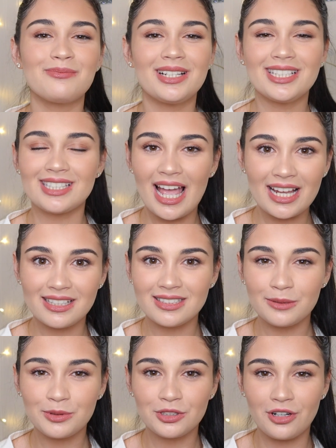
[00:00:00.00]
Please like and
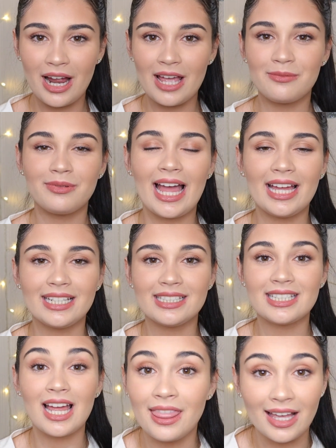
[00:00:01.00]
subscribe,
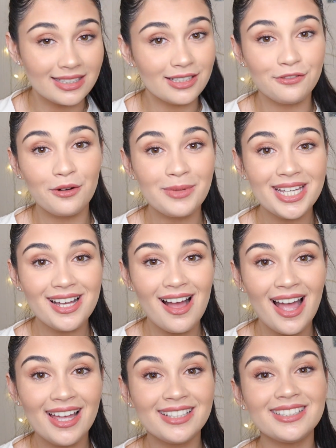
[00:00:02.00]
and that's it from me,
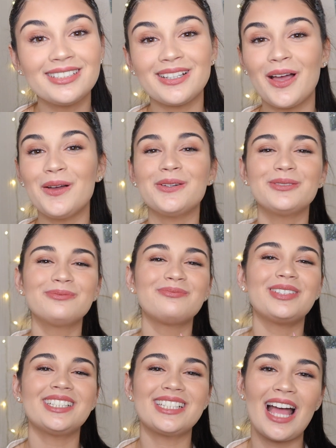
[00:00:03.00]
guys. So
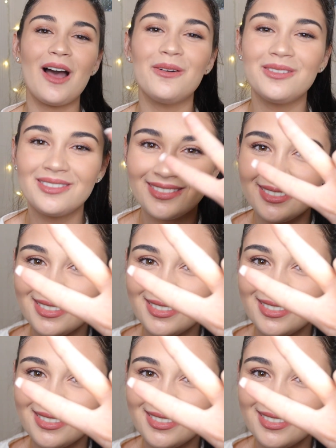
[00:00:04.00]
peace out.